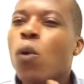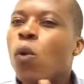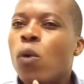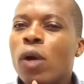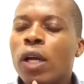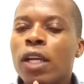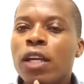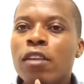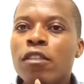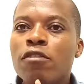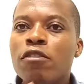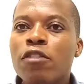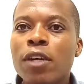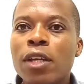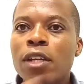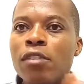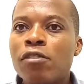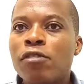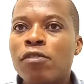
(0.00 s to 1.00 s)
or
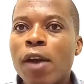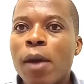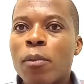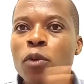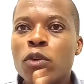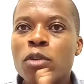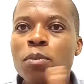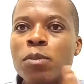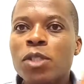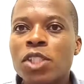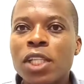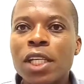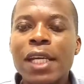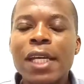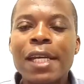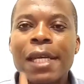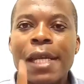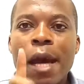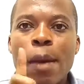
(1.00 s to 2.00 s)
if I'm not
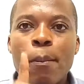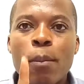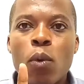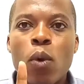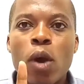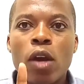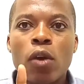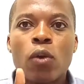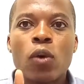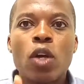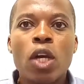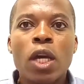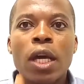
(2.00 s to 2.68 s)
mistaken, #1